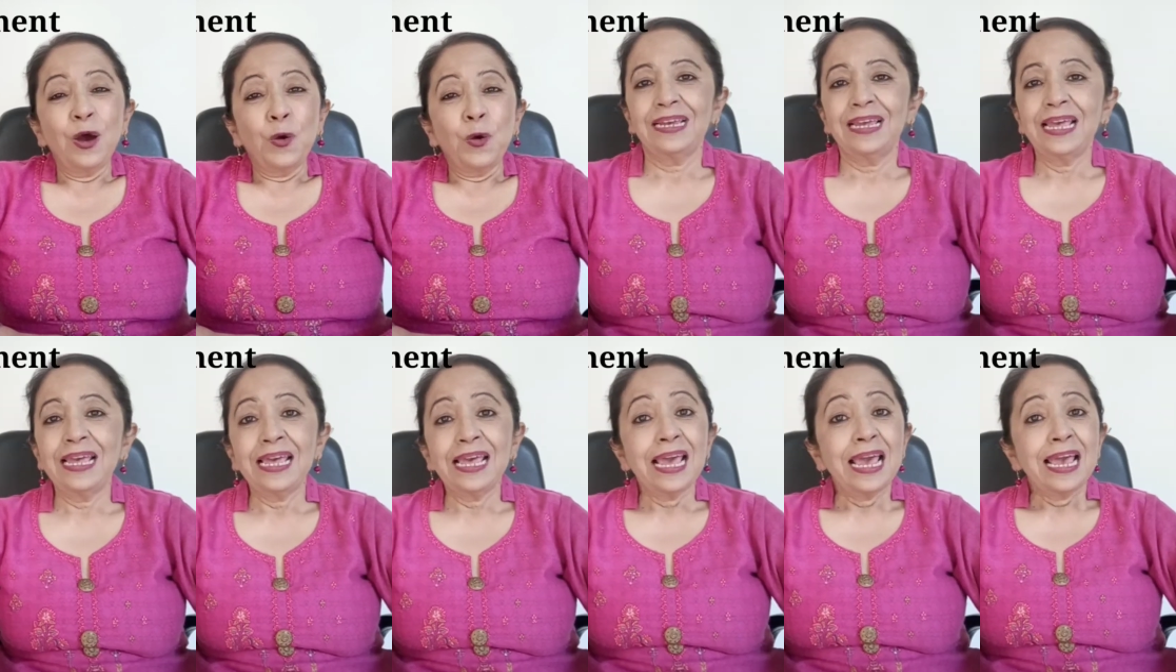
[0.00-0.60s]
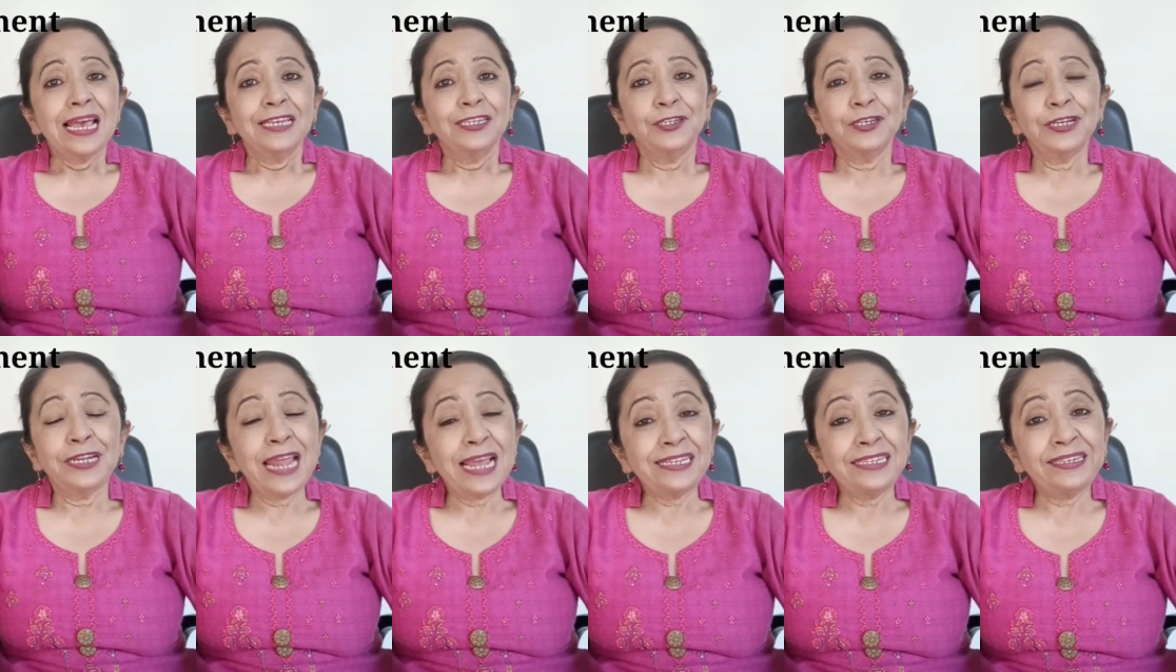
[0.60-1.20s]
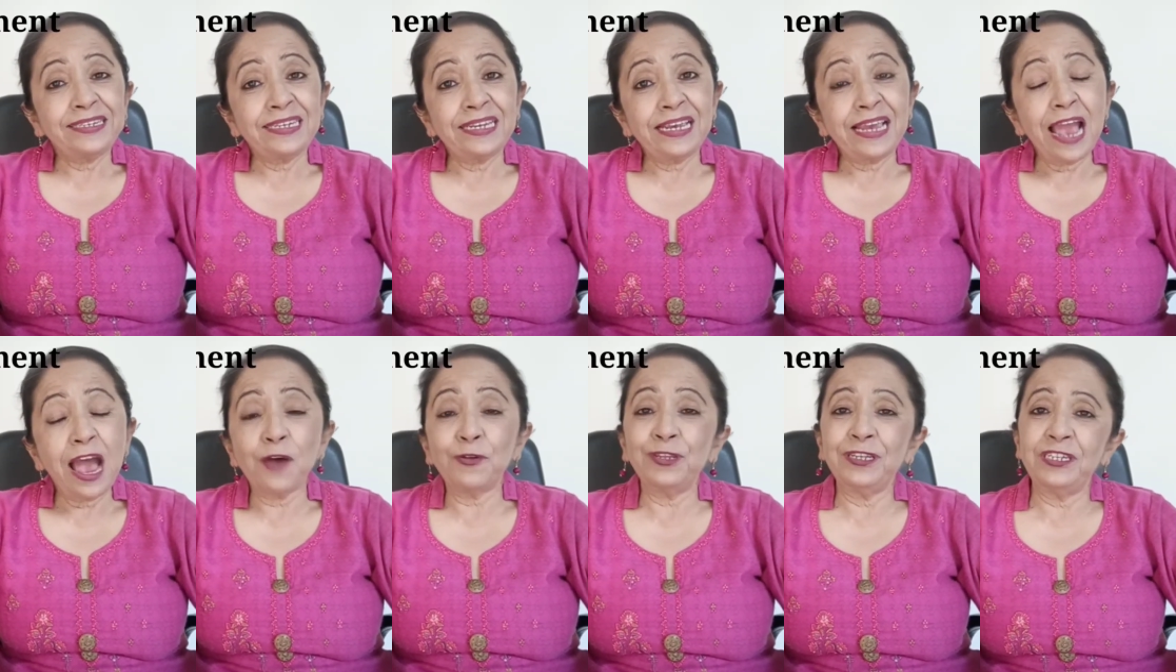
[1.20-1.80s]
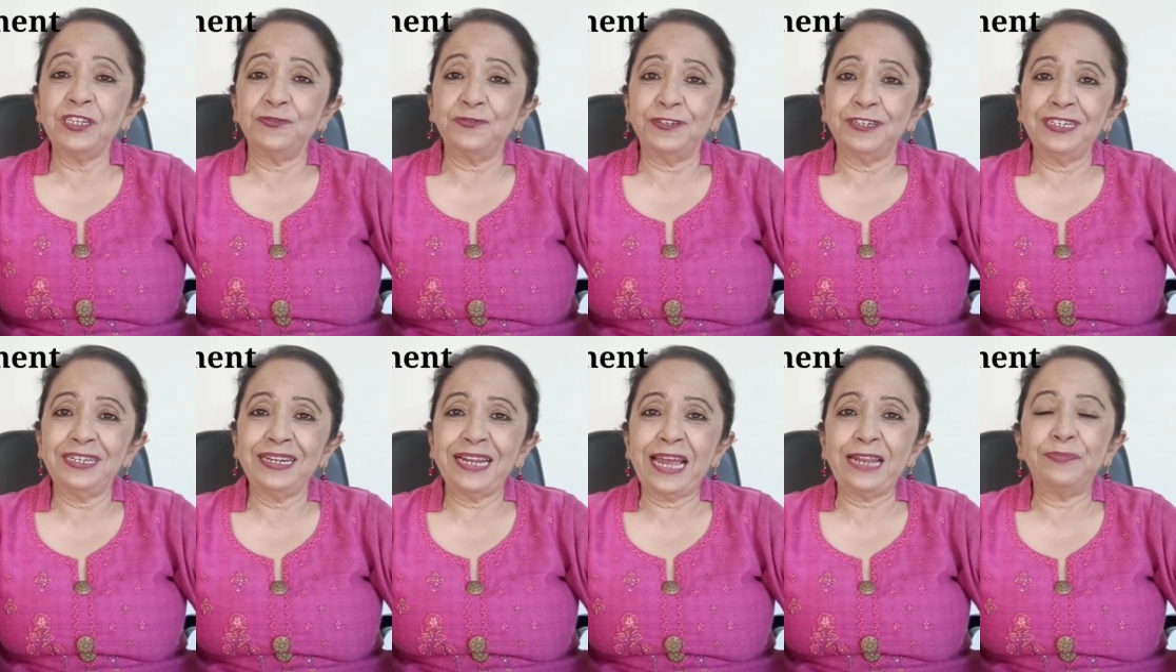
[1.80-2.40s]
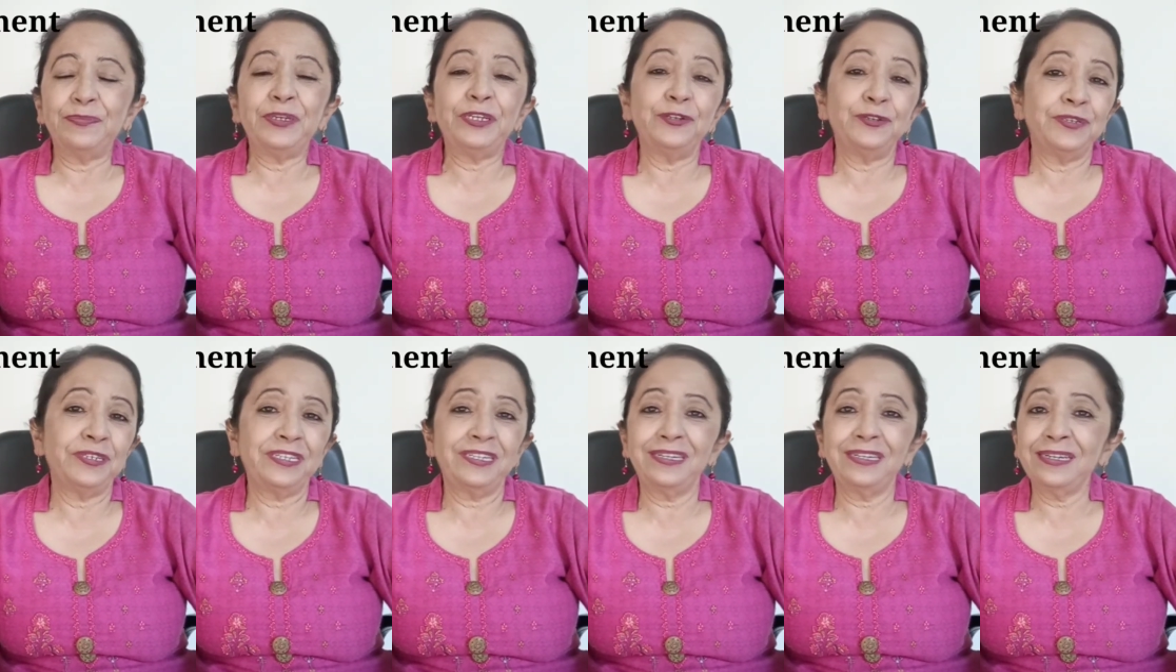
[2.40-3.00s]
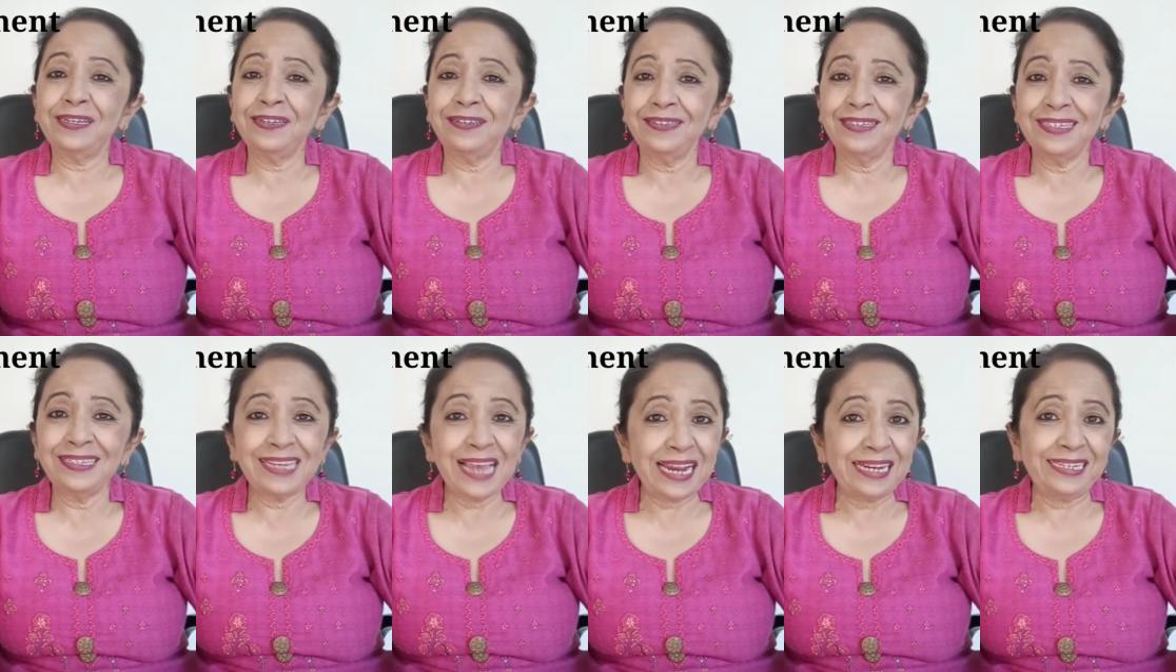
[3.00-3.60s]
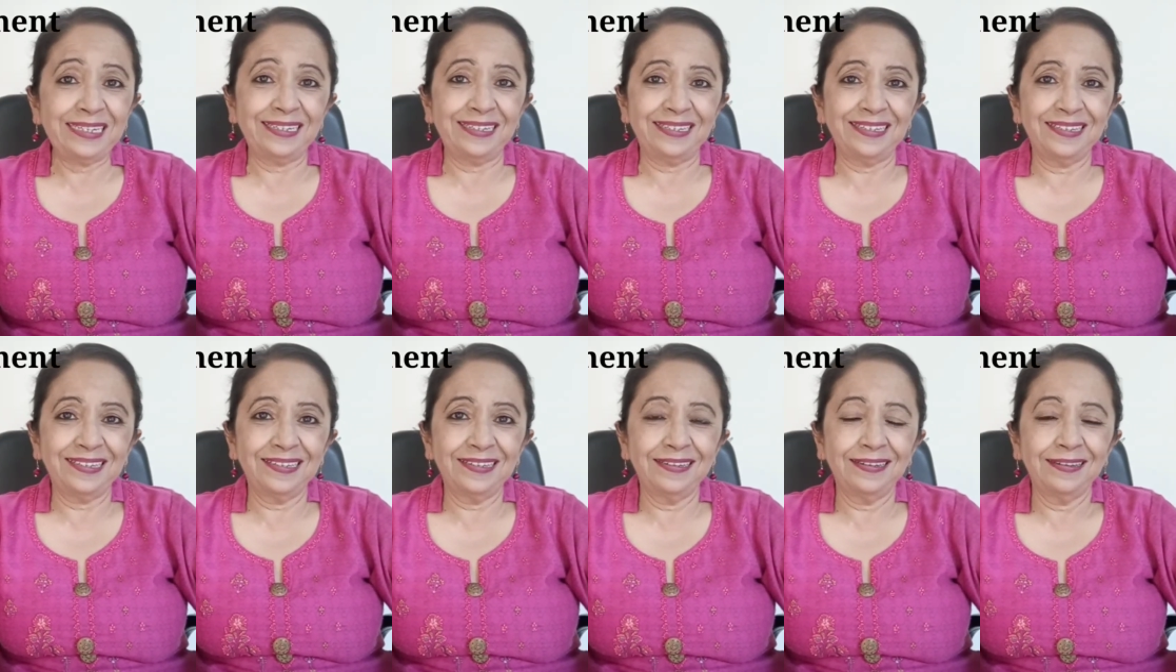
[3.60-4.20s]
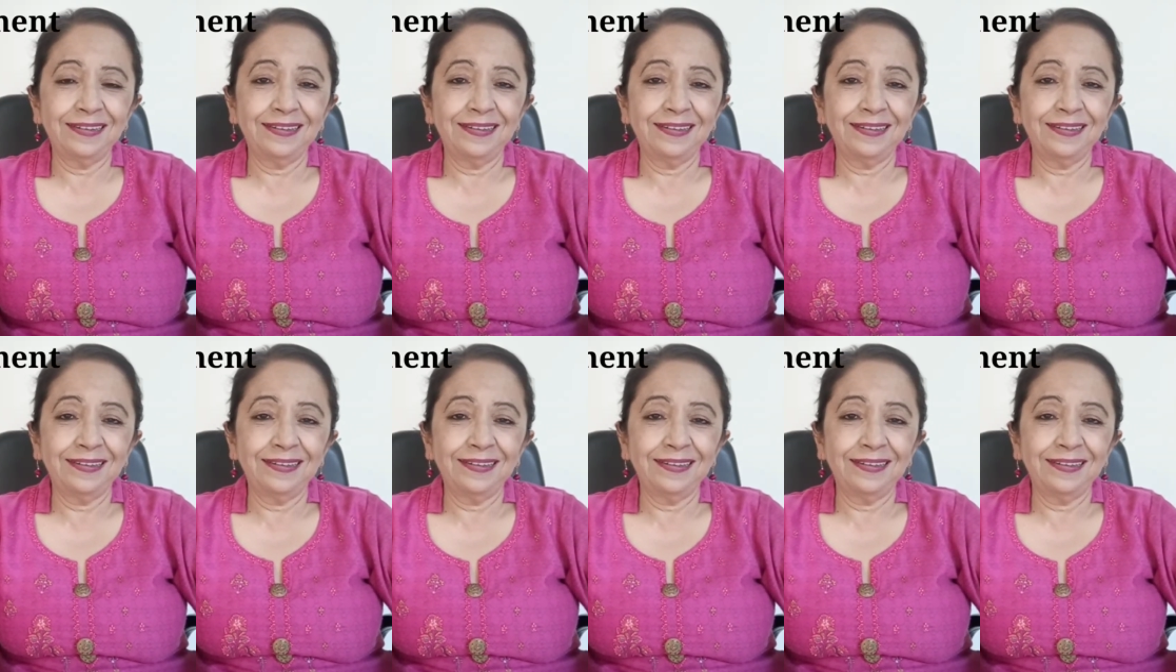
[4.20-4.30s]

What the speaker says: Well, so let's see how this word can be used in a sentence.